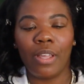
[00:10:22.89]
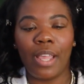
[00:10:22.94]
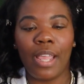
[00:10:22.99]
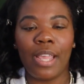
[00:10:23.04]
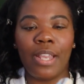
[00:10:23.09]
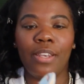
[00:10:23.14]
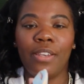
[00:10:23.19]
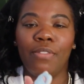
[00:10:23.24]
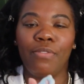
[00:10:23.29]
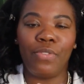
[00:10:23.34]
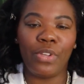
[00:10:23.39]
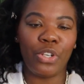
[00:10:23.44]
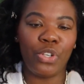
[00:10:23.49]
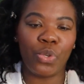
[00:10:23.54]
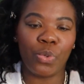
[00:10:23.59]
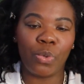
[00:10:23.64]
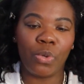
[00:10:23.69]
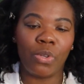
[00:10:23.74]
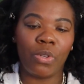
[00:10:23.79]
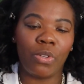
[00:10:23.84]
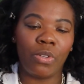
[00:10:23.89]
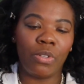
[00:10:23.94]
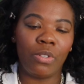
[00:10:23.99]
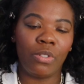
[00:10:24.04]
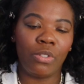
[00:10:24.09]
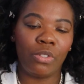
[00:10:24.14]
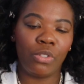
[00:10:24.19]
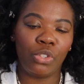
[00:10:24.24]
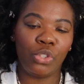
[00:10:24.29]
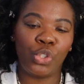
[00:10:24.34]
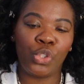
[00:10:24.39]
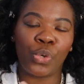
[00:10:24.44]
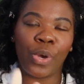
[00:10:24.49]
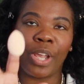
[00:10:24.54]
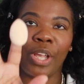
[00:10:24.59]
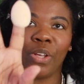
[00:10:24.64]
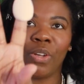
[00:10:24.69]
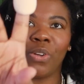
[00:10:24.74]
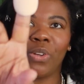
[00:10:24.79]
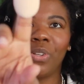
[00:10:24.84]
individual
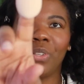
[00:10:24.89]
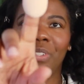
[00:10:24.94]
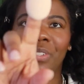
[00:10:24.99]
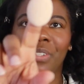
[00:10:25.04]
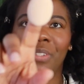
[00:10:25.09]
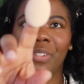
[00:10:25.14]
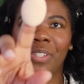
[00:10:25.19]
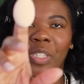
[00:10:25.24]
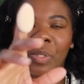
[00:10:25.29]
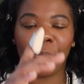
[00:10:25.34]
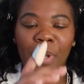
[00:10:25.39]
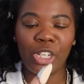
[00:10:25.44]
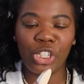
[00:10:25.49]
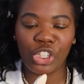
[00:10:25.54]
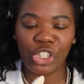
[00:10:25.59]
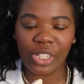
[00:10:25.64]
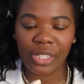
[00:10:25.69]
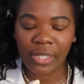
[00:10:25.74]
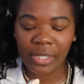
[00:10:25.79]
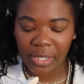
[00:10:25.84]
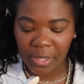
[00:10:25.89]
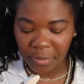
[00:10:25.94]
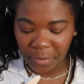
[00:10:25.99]
triangle sponges.